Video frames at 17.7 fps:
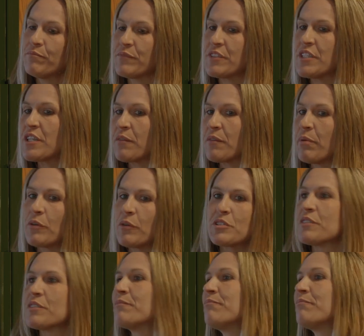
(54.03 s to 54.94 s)

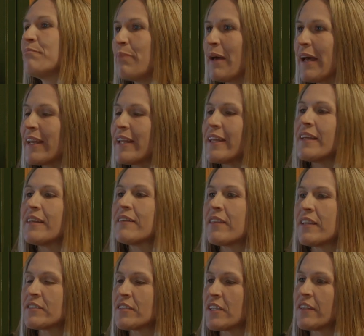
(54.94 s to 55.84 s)
decomposing bedding,
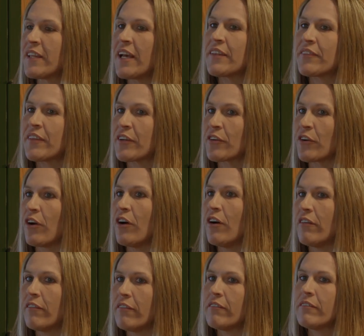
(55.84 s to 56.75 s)
things like that, that are
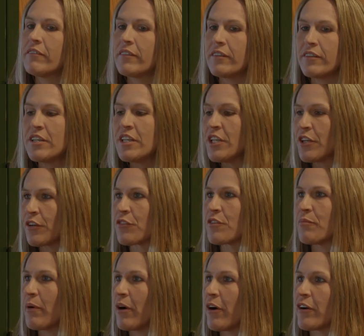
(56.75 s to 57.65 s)

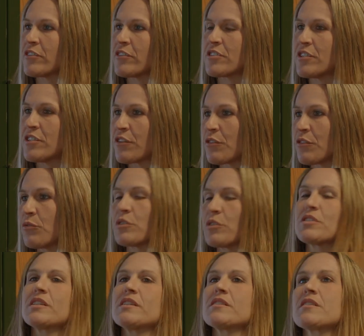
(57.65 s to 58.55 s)
near the barns, near the
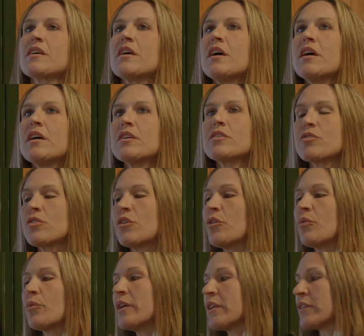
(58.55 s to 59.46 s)
horses.
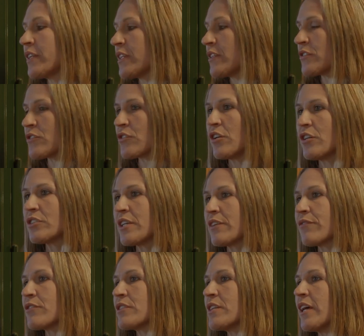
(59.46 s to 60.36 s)
So we clean the stalls
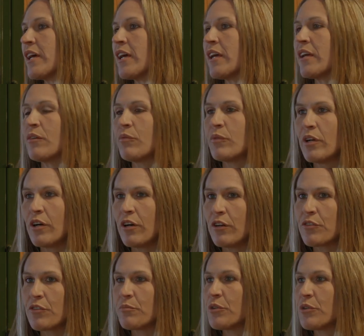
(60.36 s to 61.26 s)
every day. We
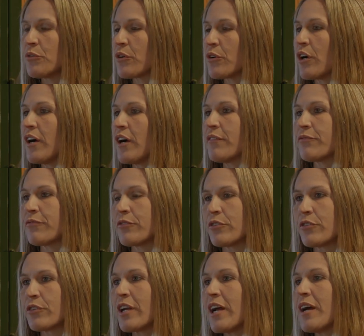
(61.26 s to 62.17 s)
haul the manure off
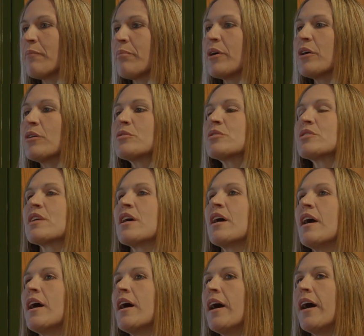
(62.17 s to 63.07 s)
for compost.
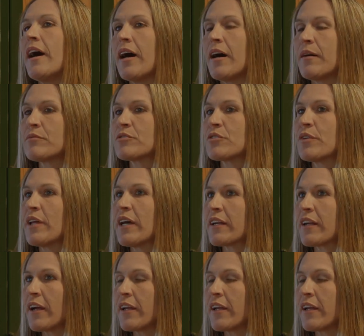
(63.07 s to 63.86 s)
So that